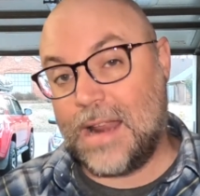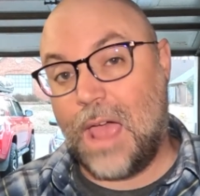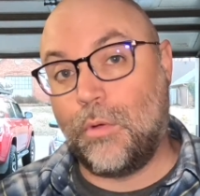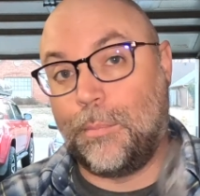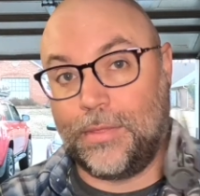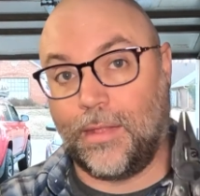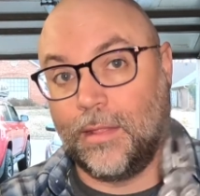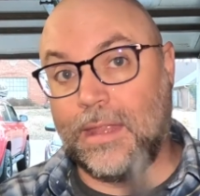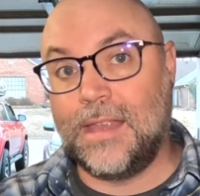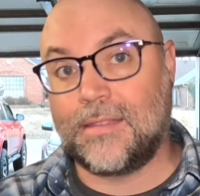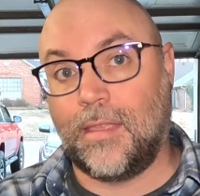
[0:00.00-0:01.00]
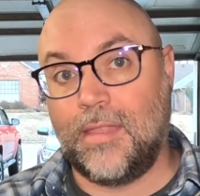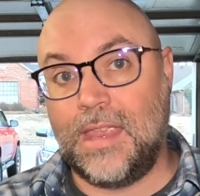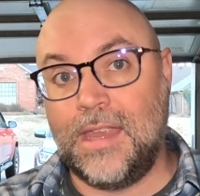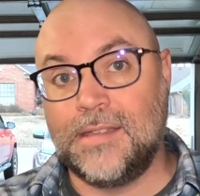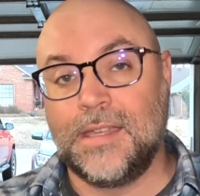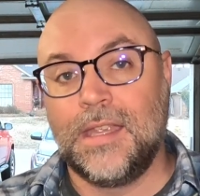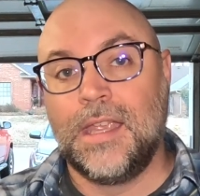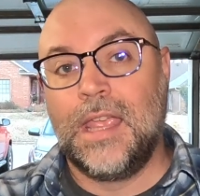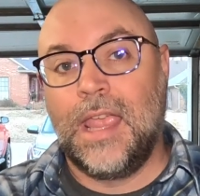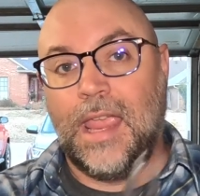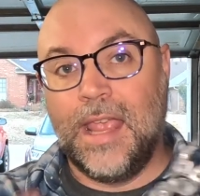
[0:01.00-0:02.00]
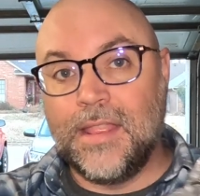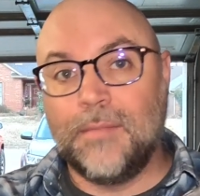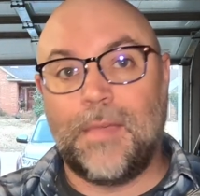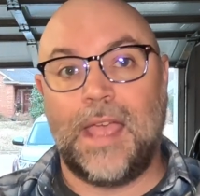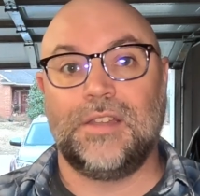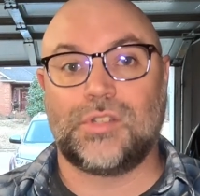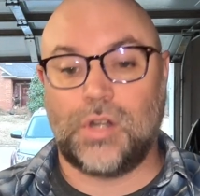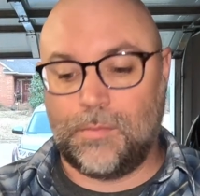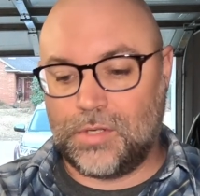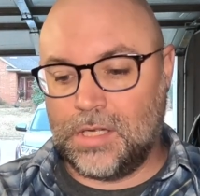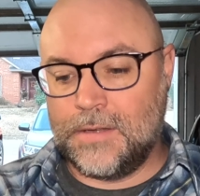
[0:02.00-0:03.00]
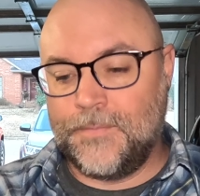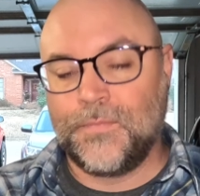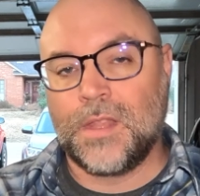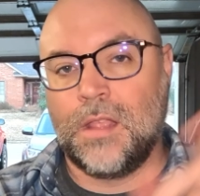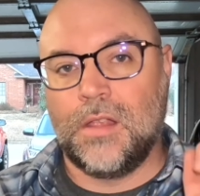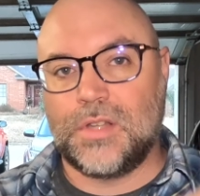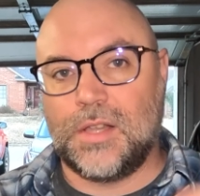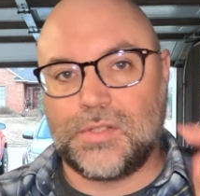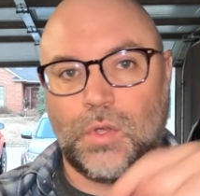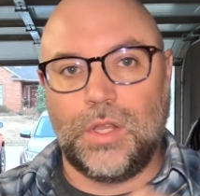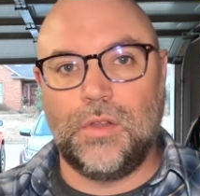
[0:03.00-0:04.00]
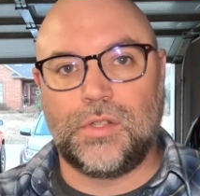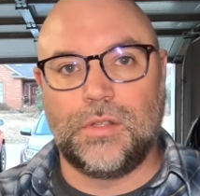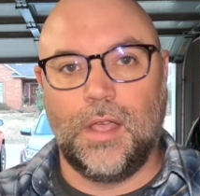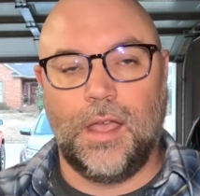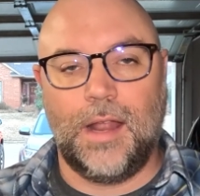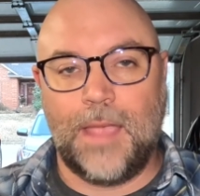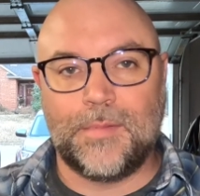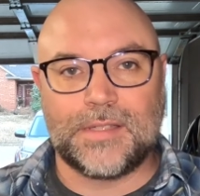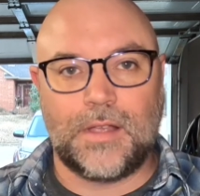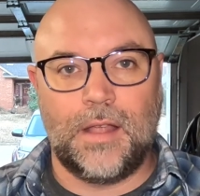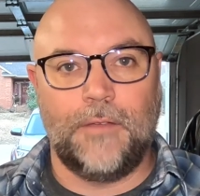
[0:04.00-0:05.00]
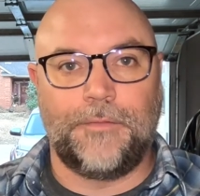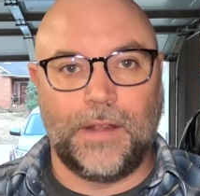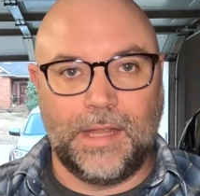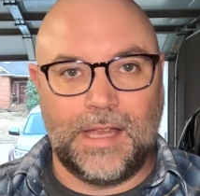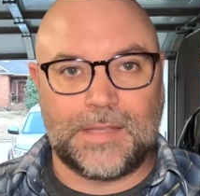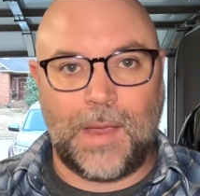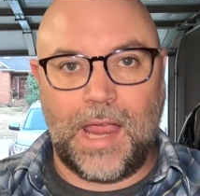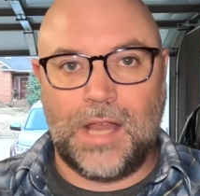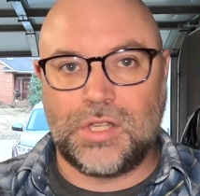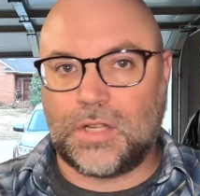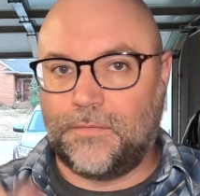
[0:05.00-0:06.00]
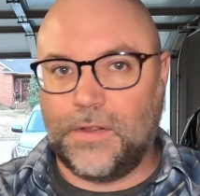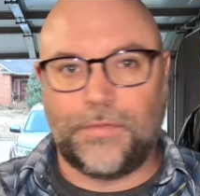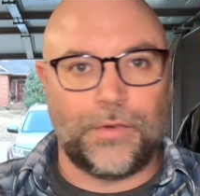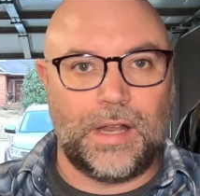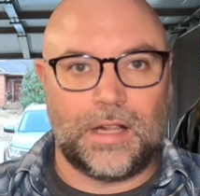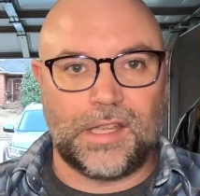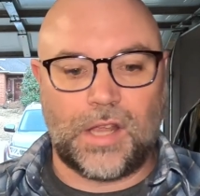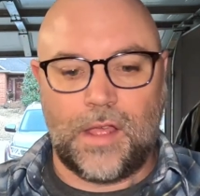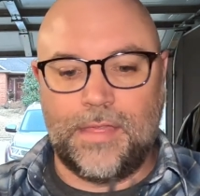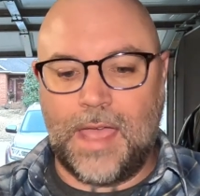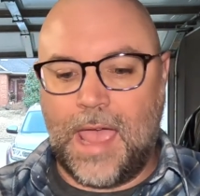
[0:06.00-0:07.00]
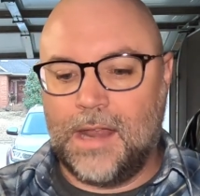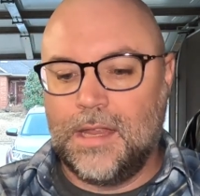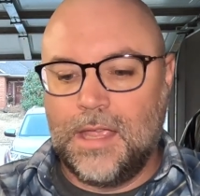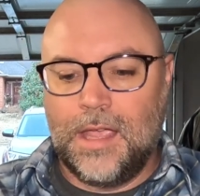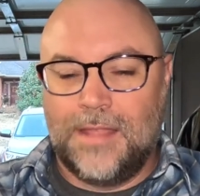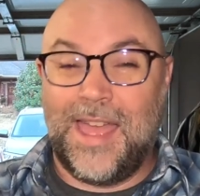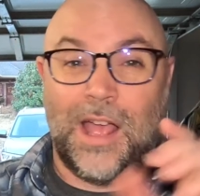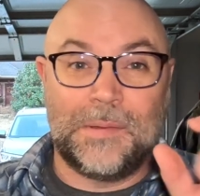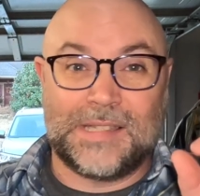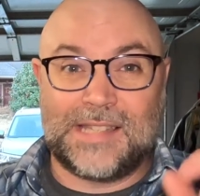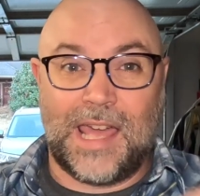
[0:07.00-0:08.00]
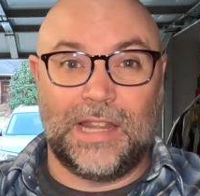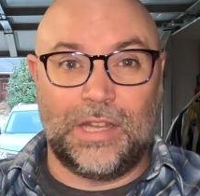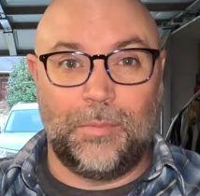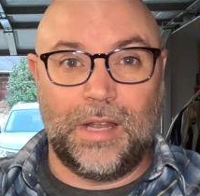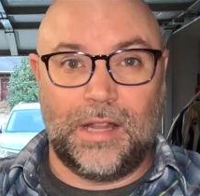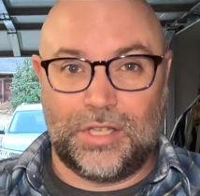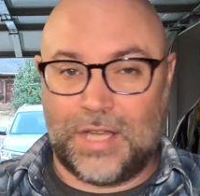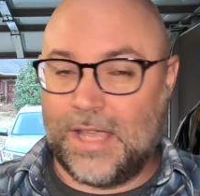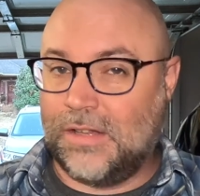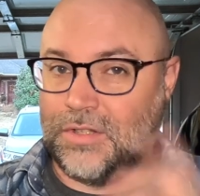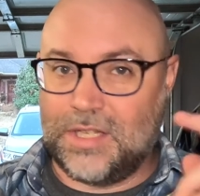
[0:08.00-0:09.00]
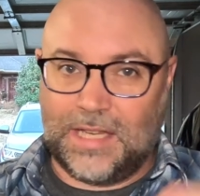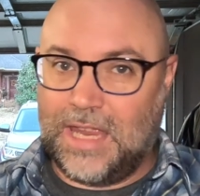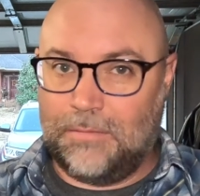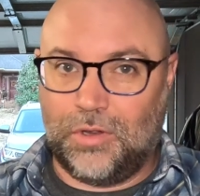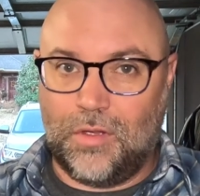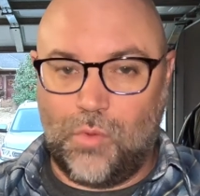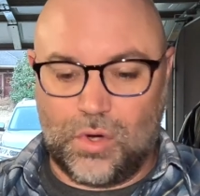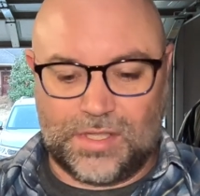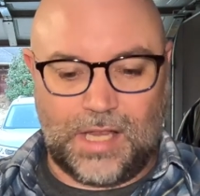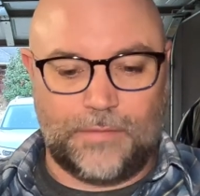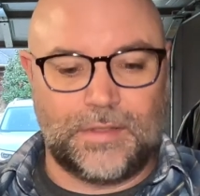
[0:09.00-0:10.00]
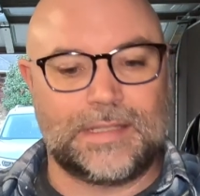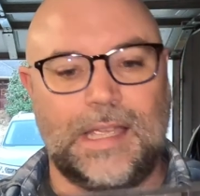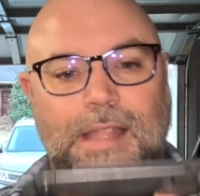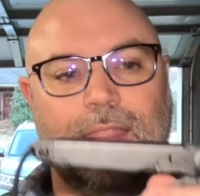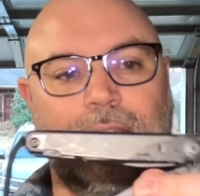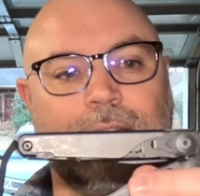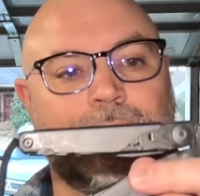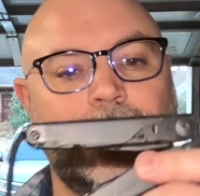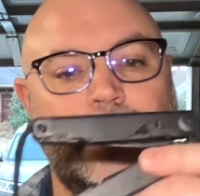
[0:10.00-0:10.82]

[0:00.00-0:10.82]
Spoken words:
I will put the link to these in my description. There's also a Amazon affiliates page. Feel free to click on that. That helps us out a little bit on the channel just to keep doing more stuff just like this.